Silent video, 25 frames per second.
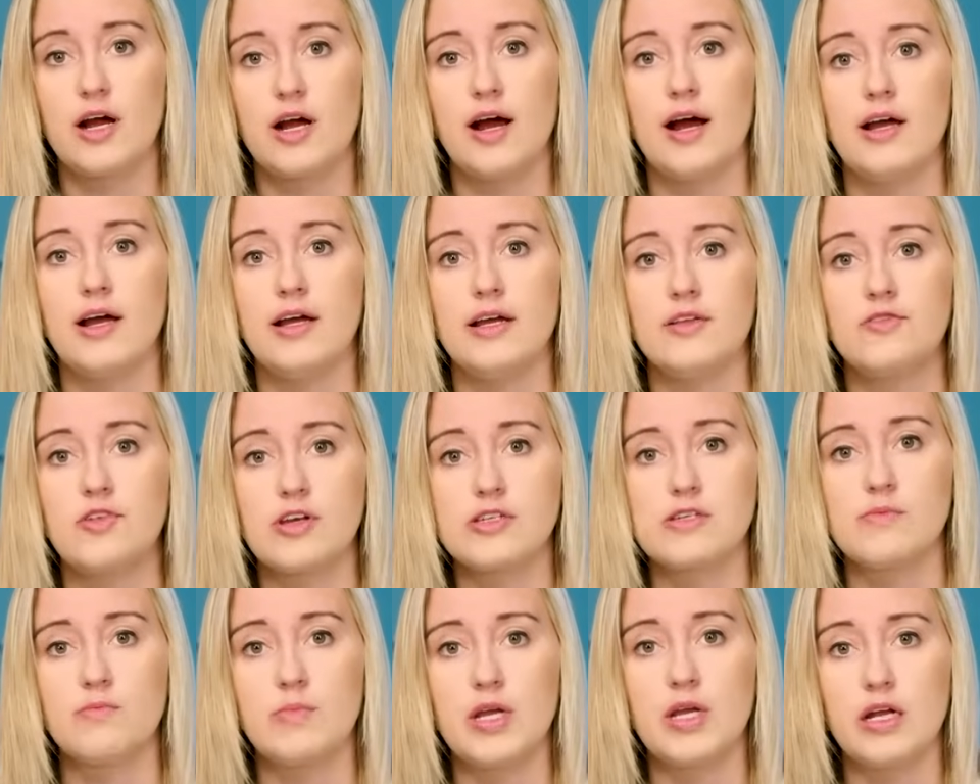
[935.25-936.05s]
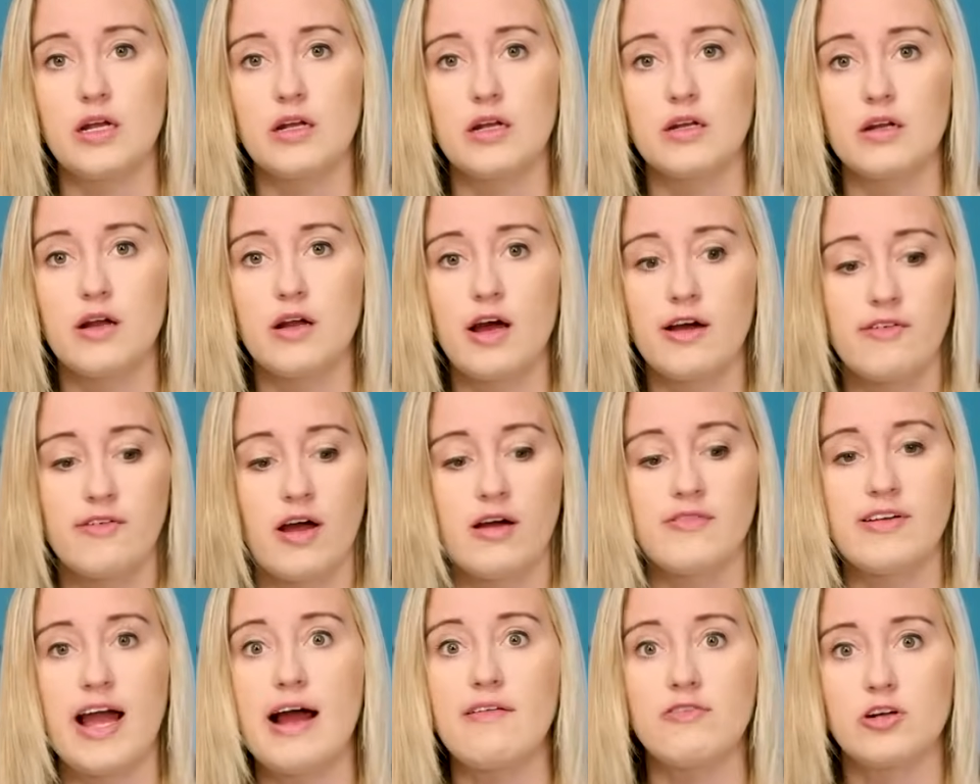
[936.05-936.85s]
It doesn't mean
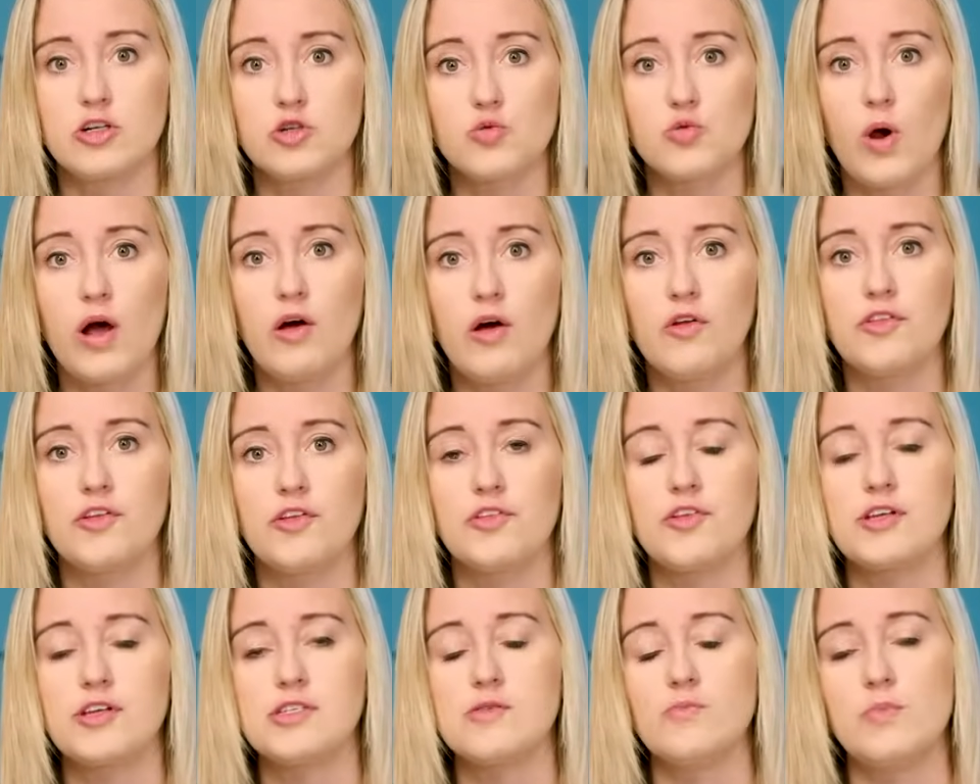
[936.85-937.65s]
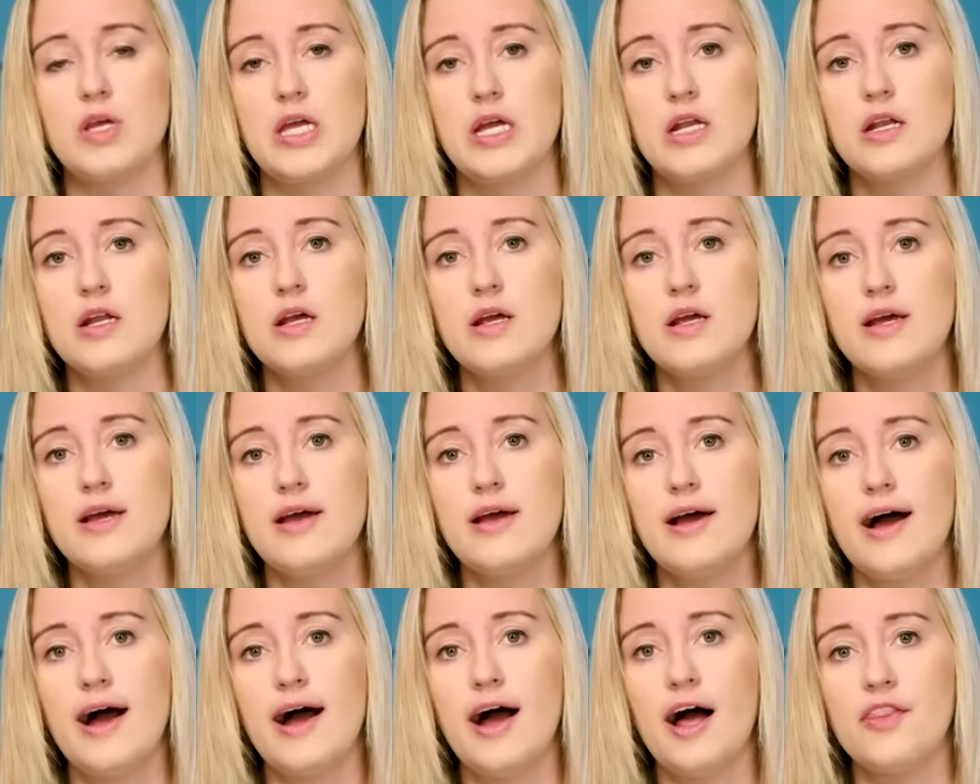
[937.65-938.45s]
of average wealth. It doesn't mean
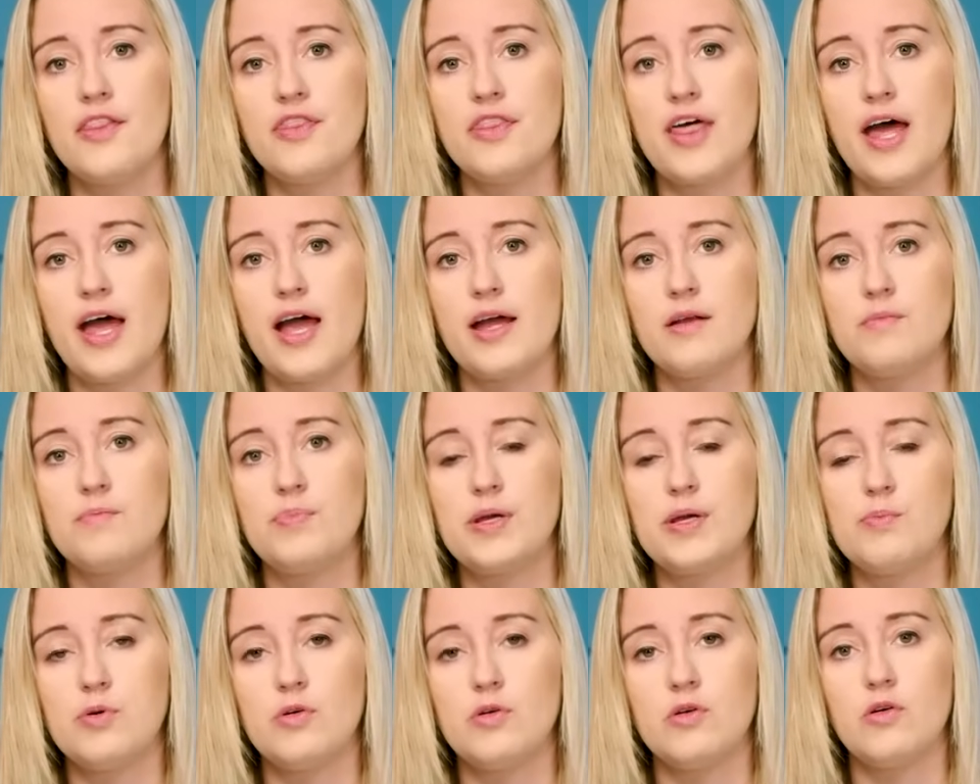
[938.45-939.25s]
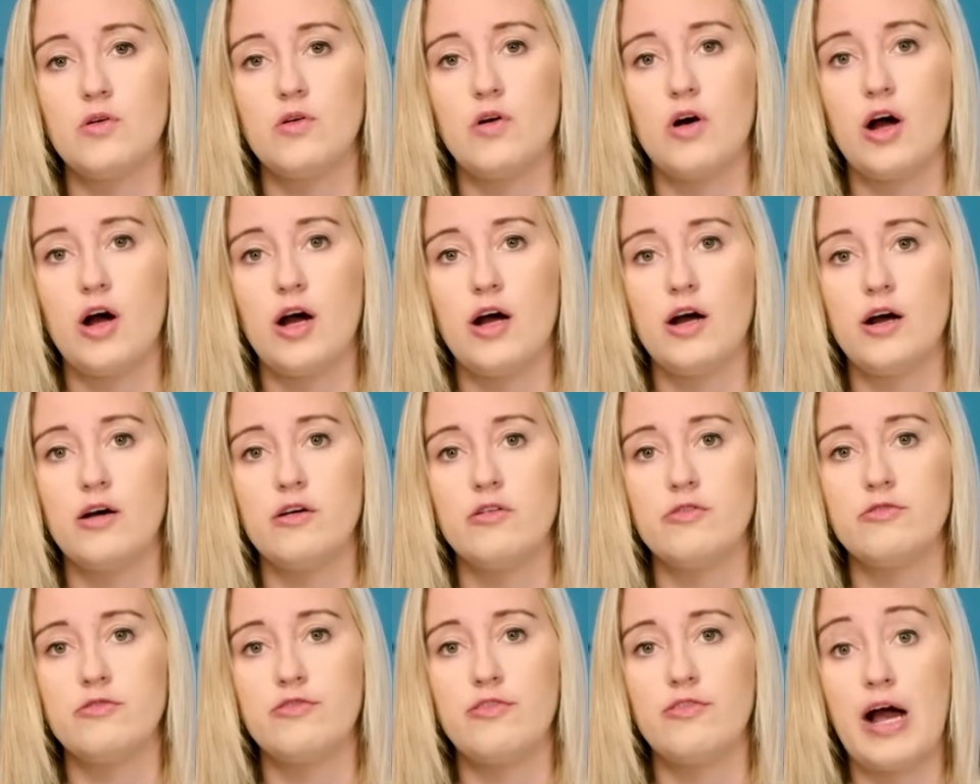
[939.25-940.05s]
that people
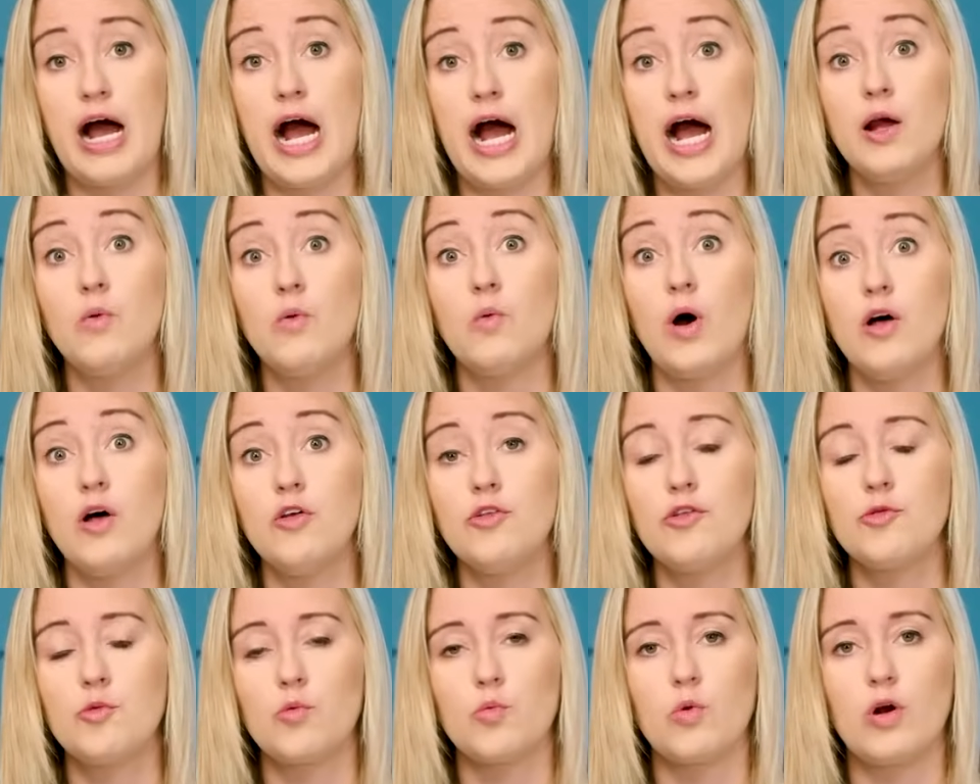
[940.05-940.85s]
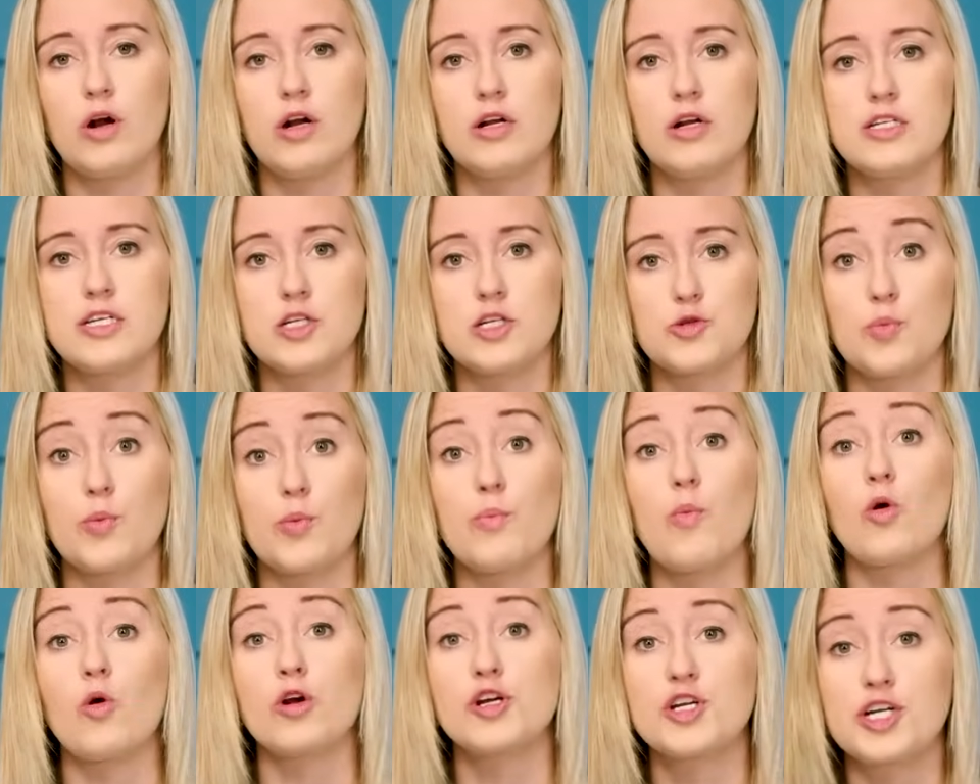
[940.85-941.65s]
of high wealth weren't
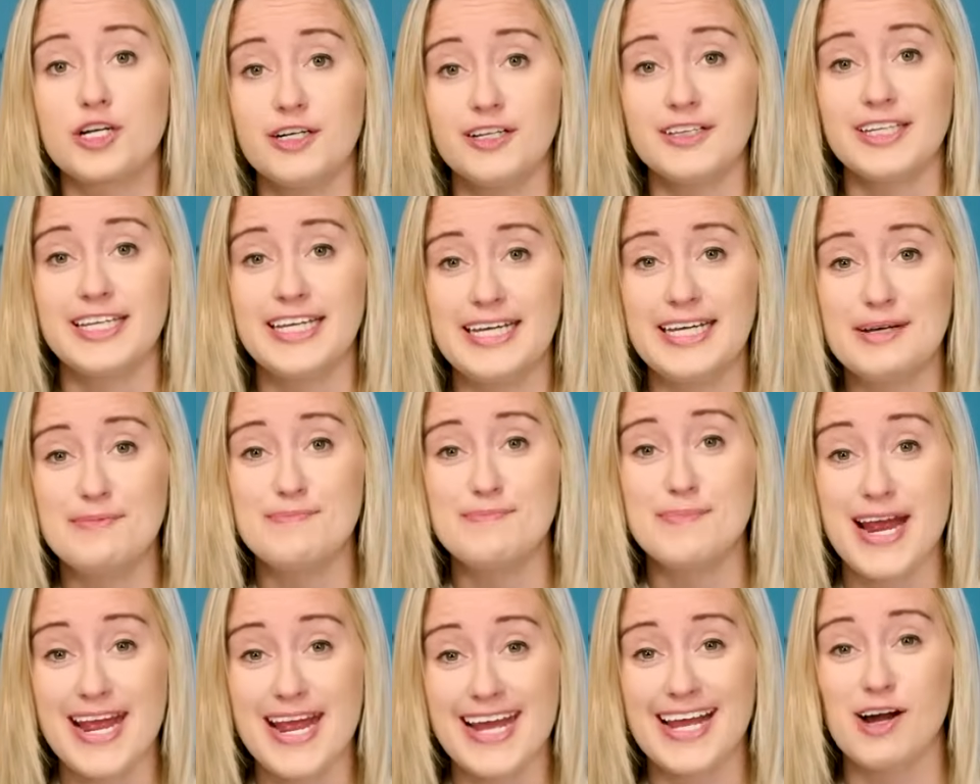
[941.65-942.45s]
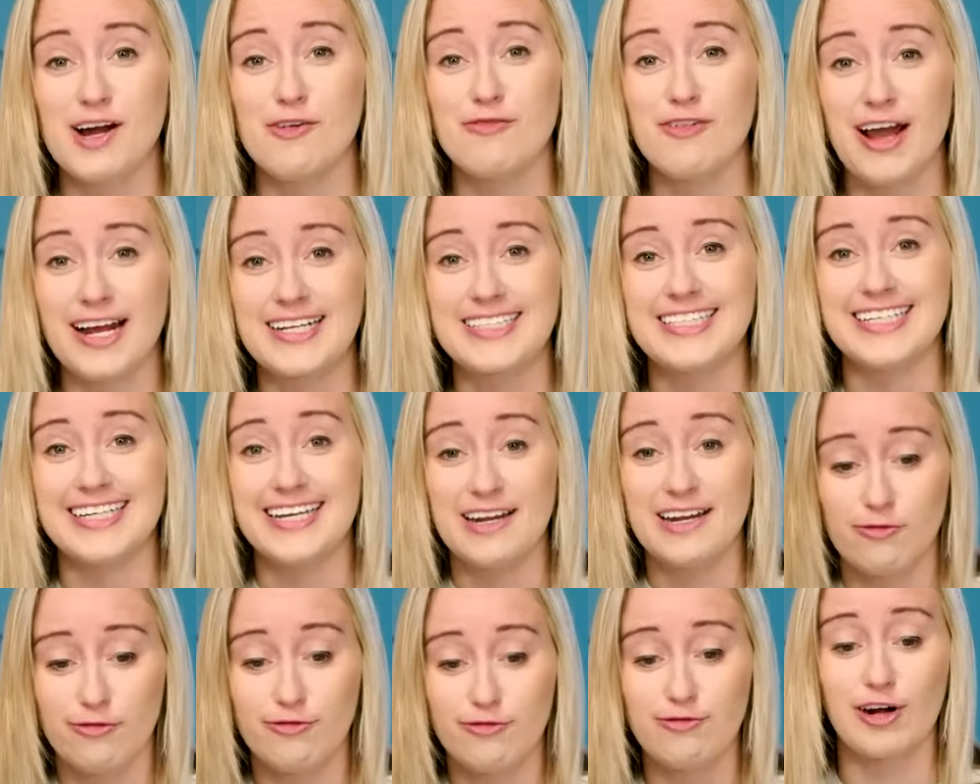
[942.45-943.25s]
disproportionately being affected
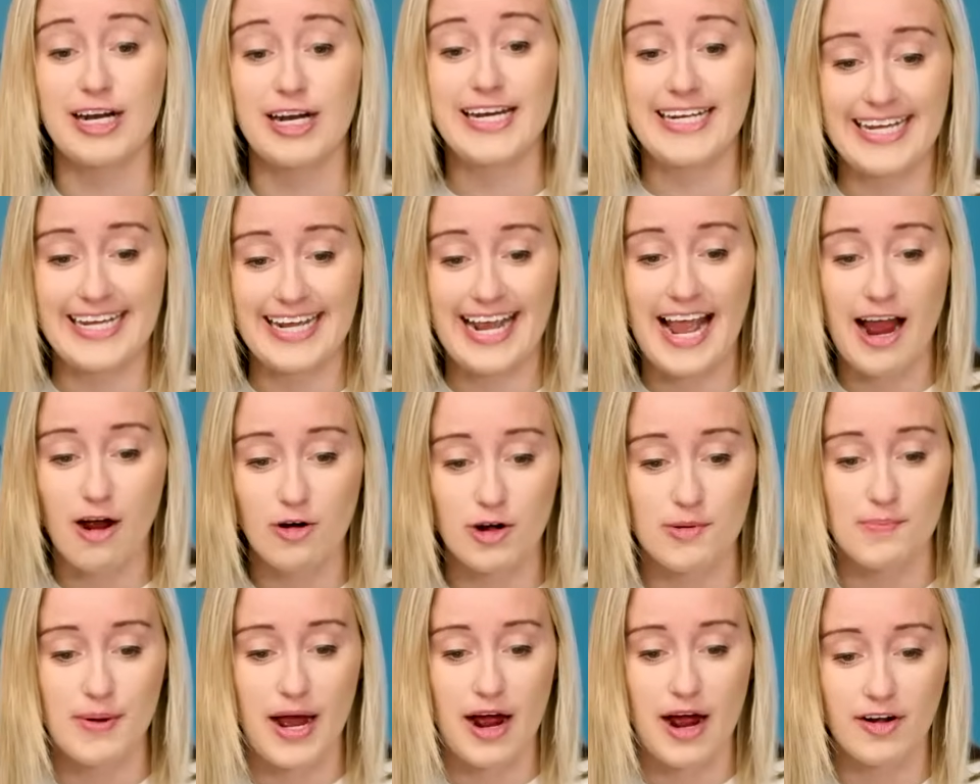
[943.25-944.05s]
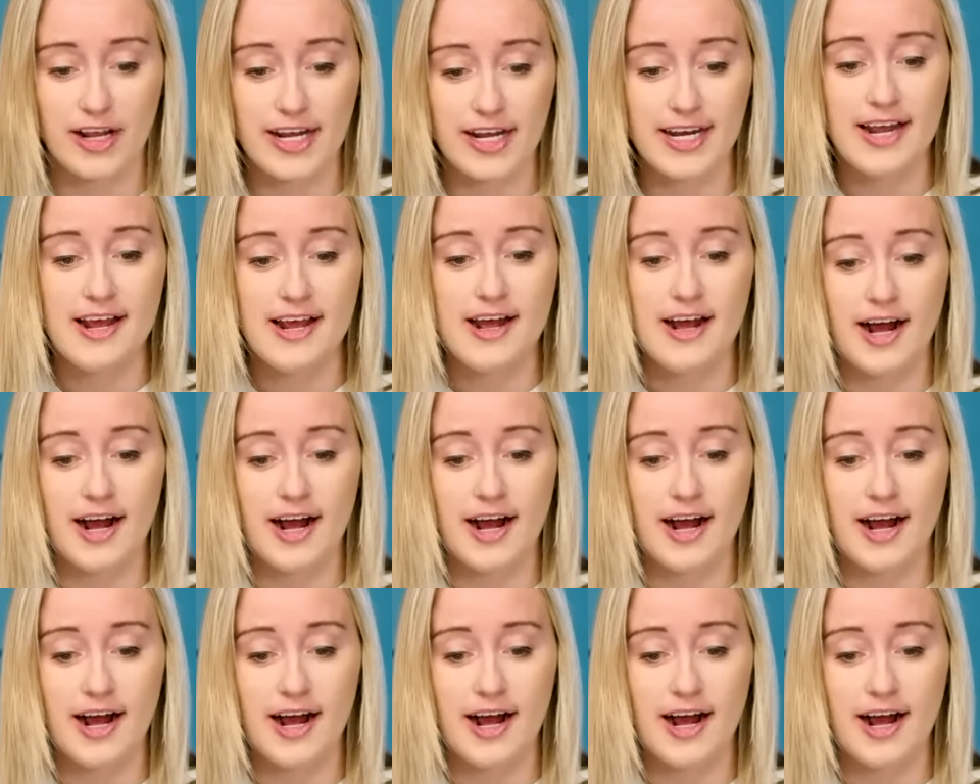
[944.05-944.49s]
and freaking out about it.